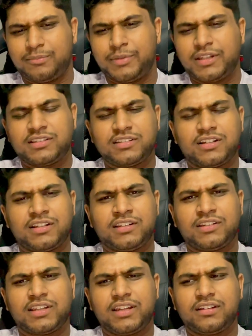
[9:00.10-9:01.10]
Bits turn
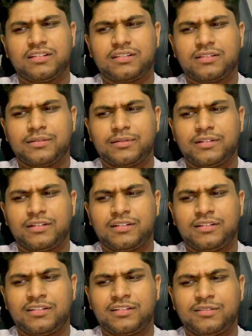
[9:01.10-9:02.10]
into data?
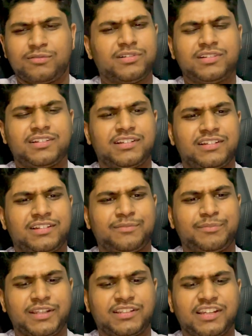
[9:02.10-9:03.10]
What?
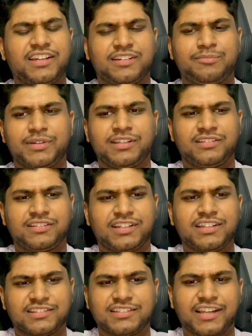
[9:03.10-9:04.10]
Bit
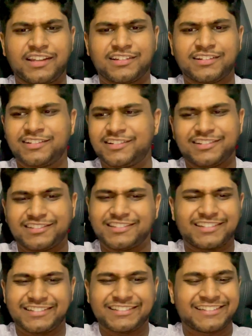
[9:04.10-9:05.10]
is data.
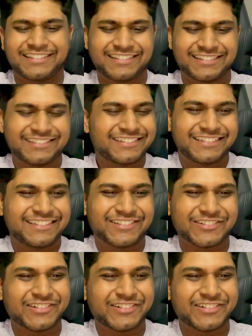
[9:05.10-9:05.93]
Sure.